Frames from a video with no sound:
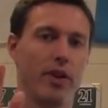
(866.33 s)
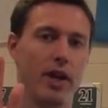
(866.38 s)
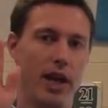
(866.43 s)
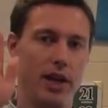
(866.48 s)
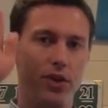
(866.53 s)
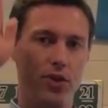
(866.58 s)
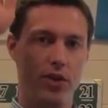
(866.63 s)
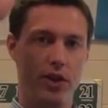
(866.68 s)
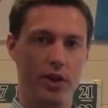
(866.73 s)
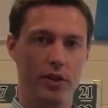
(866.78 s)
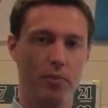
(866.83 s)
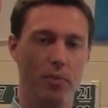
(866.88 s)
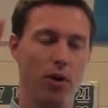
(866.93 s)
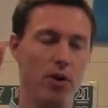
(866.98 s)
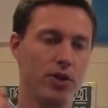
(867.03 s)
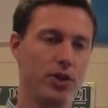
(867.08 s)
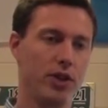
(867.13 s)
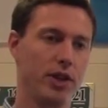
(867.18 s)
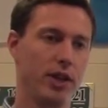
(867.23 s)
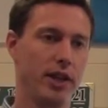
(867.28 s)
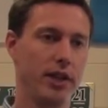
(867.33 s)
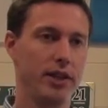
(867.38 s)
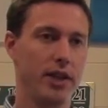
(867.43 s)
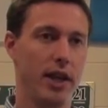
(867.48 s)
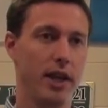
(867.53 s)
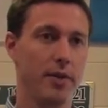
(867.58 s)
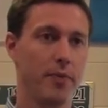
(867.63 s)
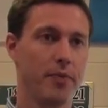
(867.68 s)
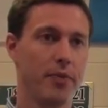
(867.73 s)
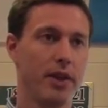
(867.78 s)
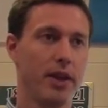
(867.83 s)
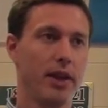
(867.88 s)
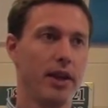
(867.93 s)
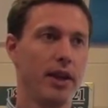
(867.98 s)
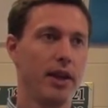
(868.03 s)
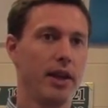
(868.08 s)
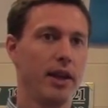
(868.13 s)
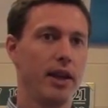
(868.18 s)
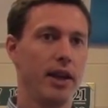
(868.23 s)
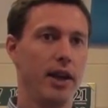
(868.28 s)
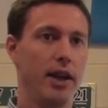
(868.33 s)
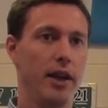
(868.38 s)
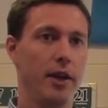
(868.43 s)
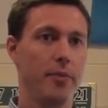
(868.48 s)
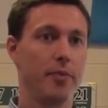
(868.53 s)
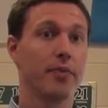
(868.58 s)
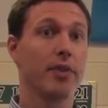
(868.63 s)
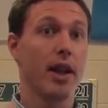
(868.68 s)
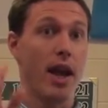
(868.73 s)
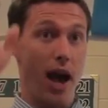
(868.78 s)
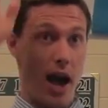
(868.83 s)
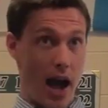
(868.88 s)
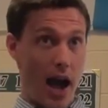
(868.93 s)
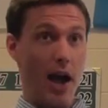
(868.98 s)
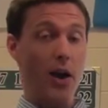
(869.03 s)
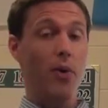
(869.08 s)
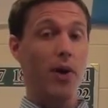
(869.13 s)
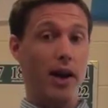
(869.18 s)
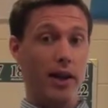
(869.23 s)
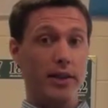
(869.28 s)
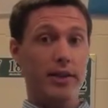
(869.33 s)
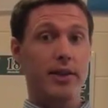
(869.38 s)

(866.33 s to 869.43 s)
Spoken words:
do this motion, I say, I want